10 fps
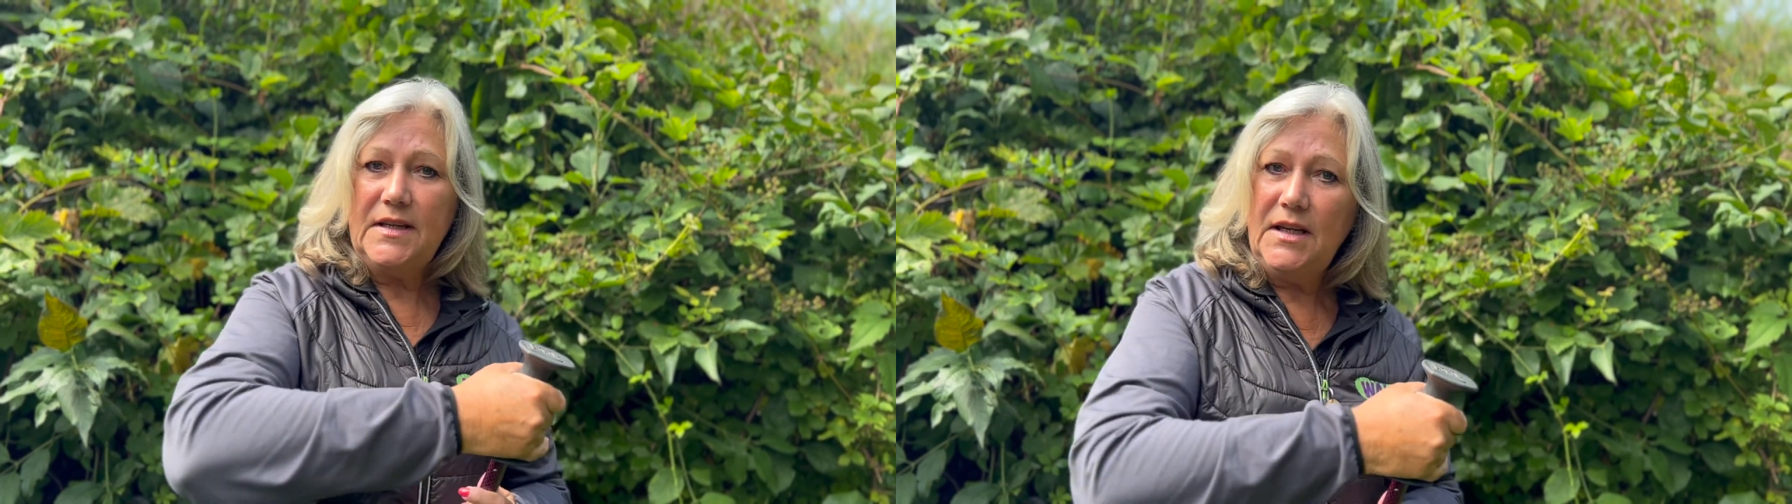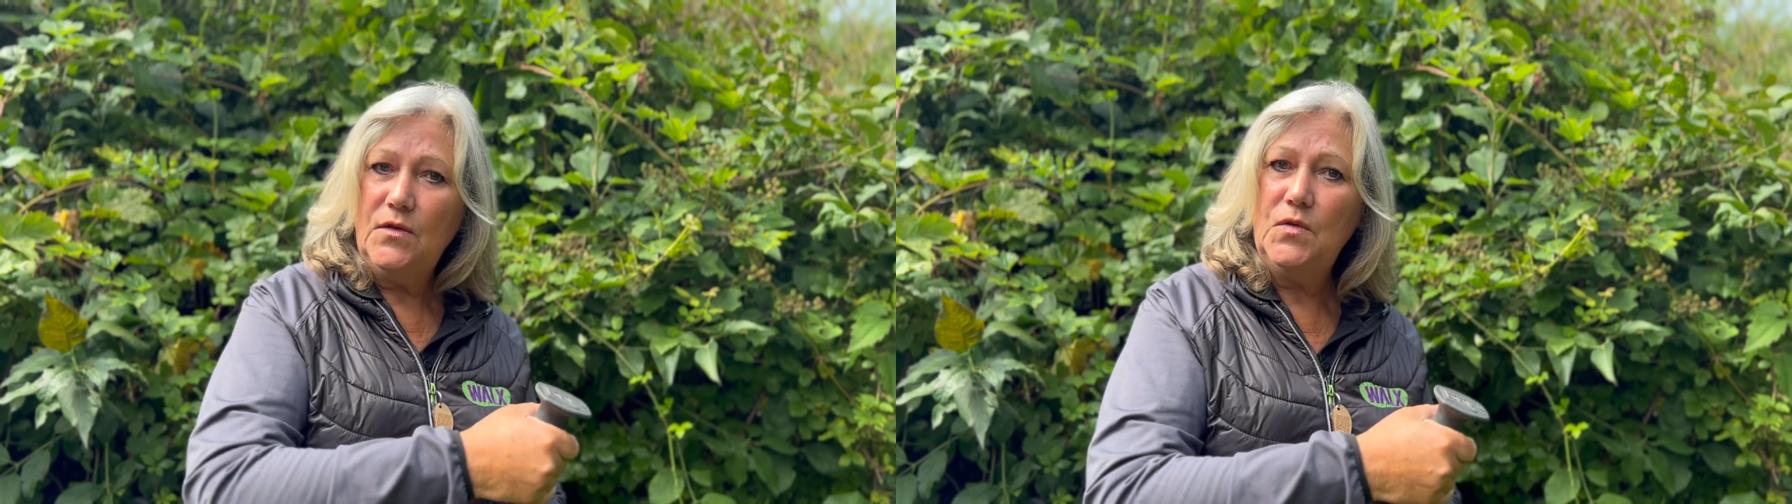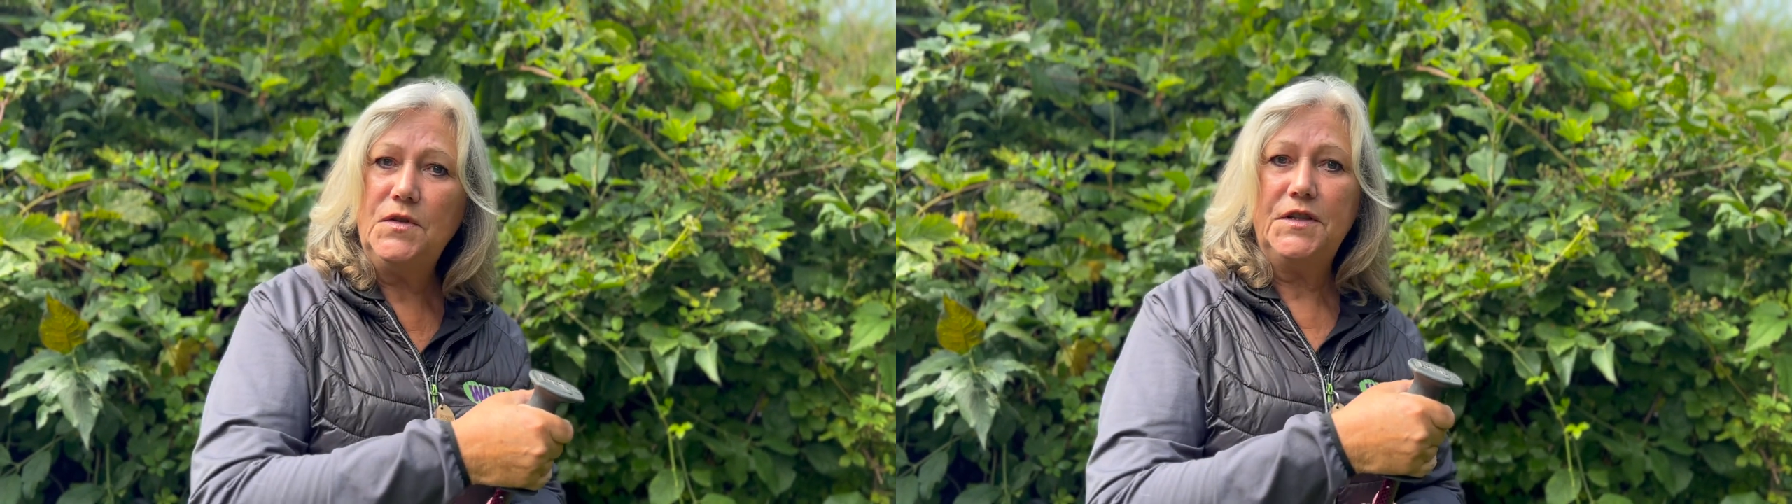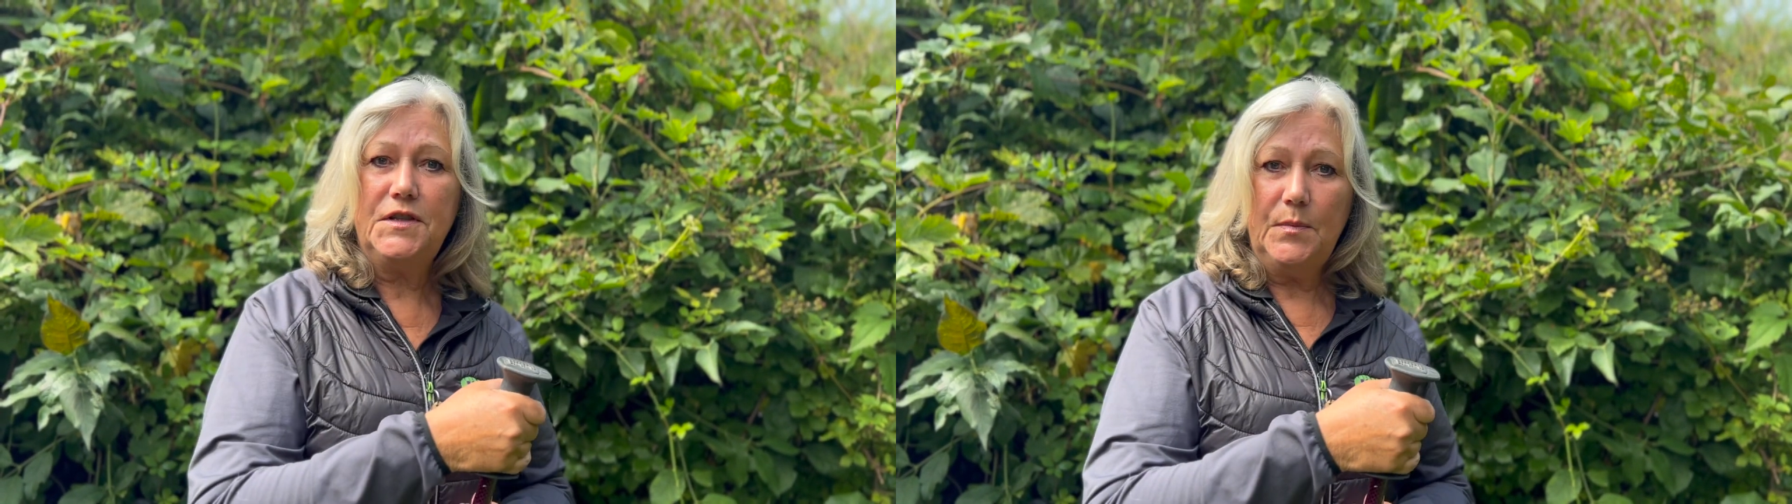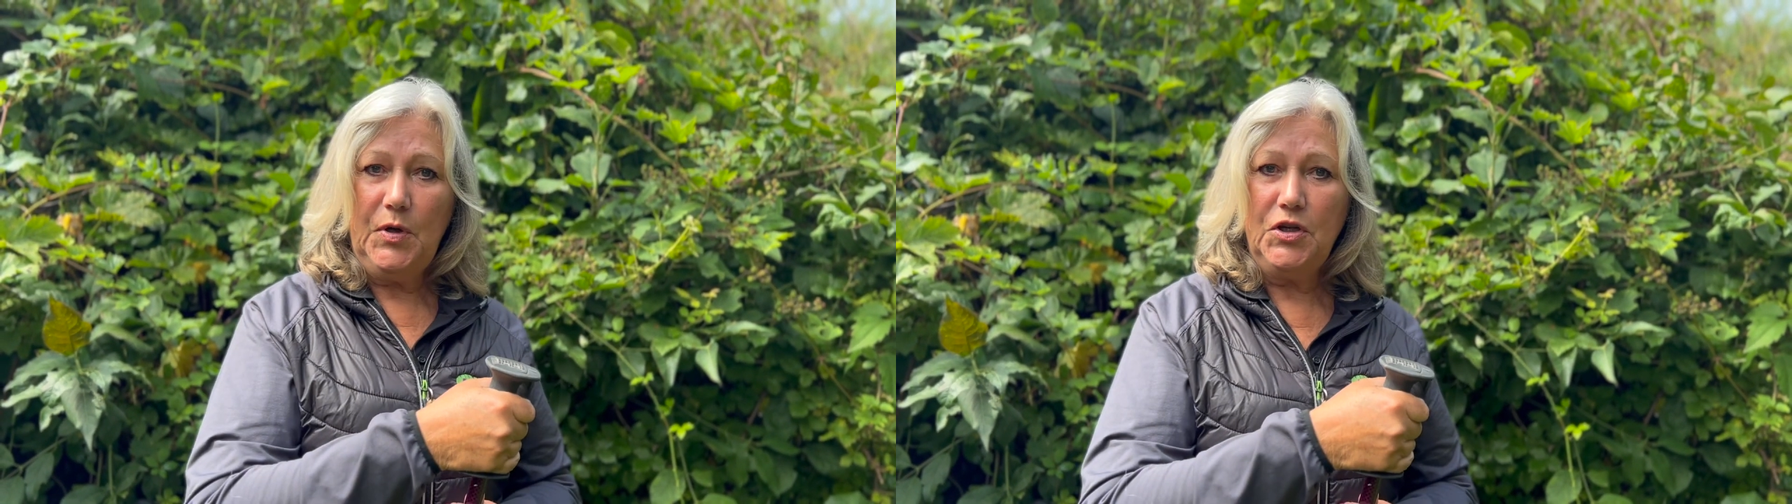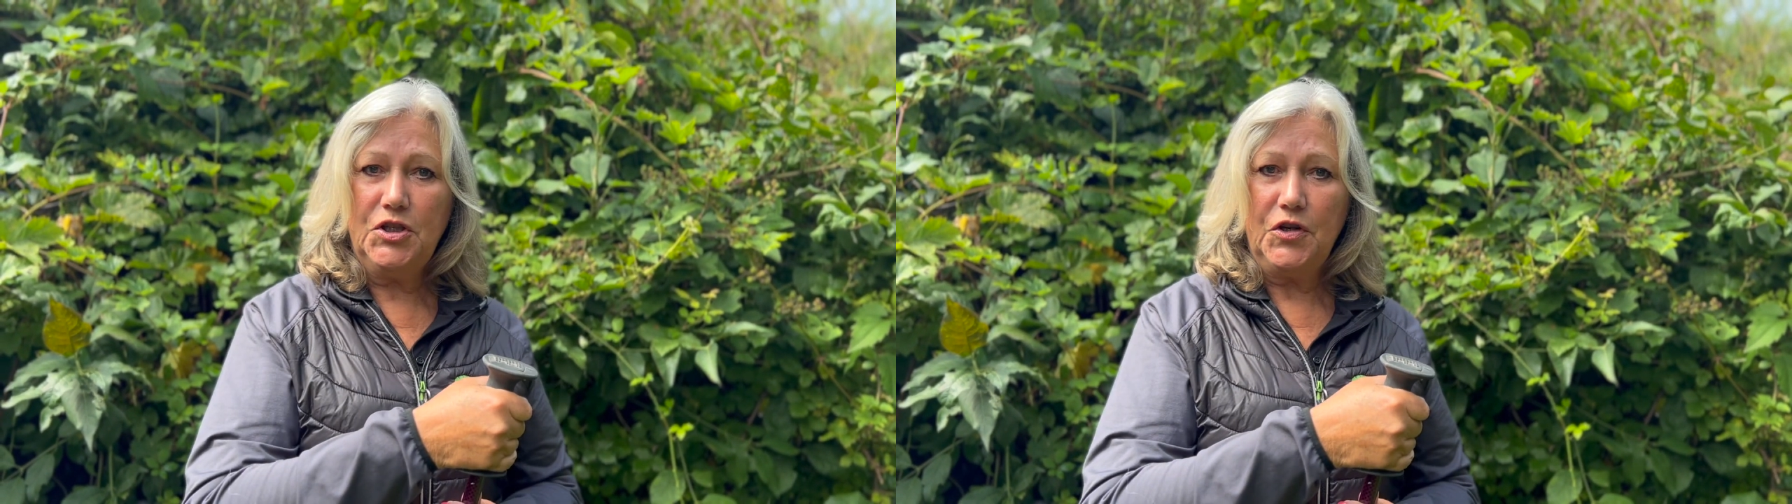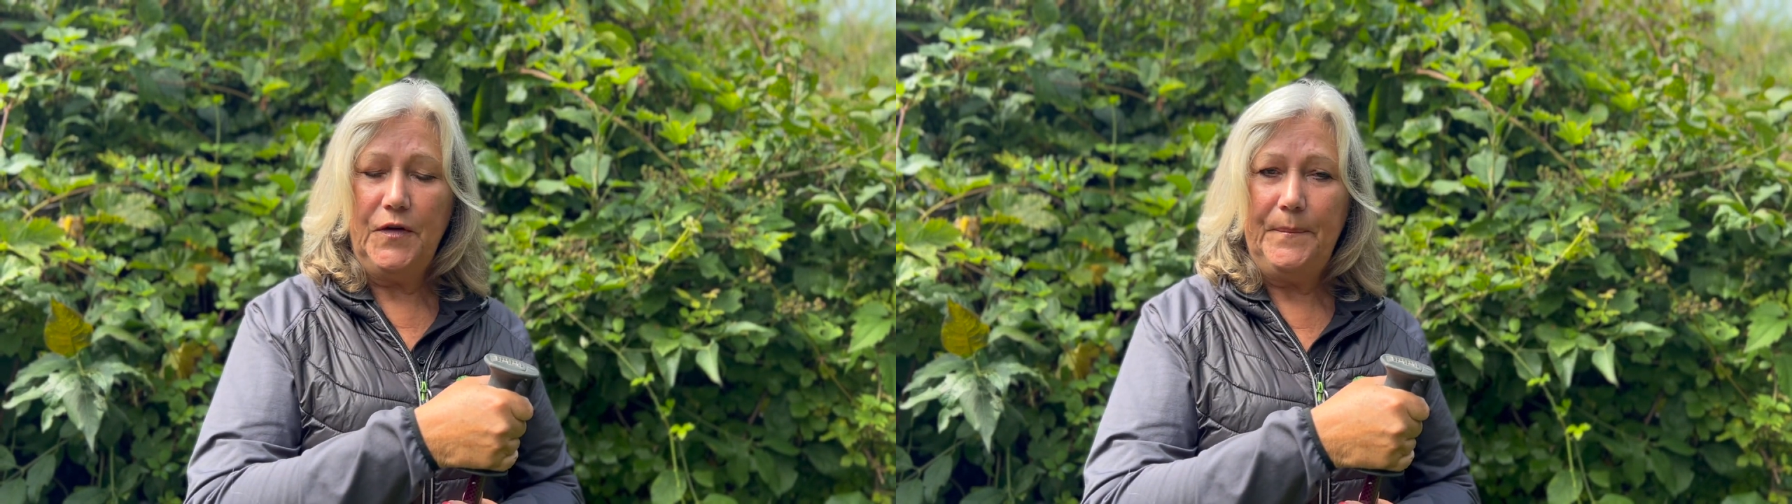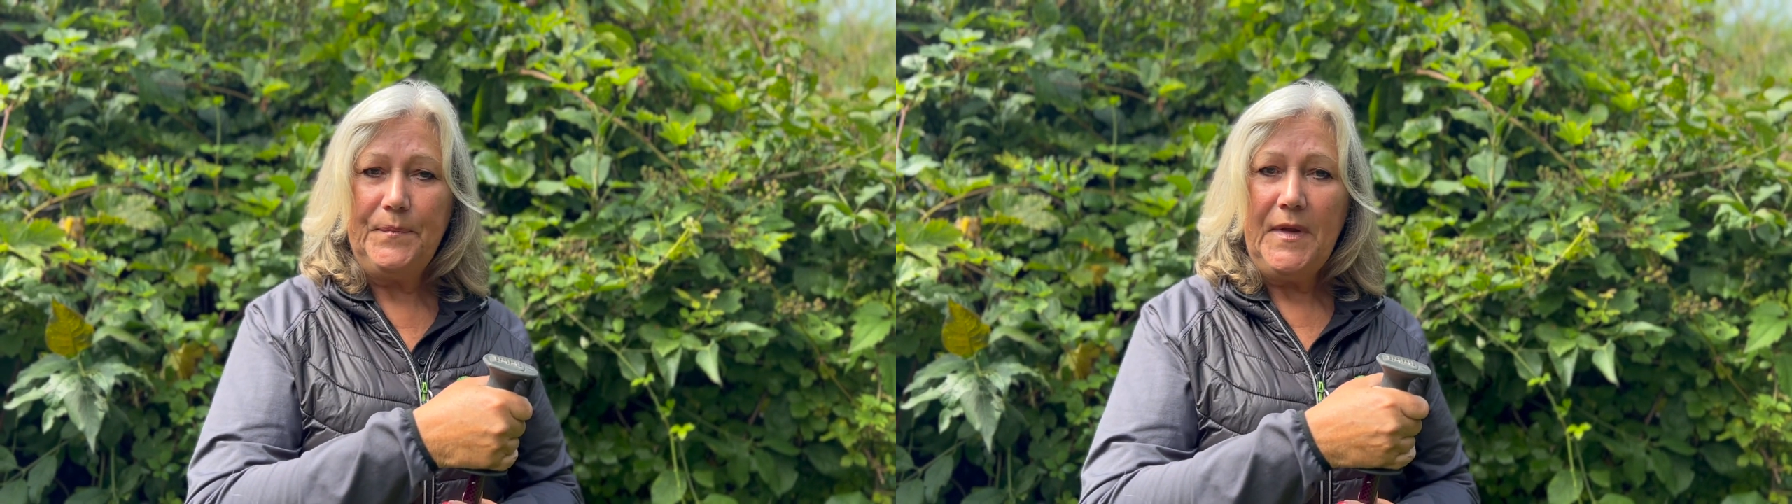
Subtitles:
in order to push on.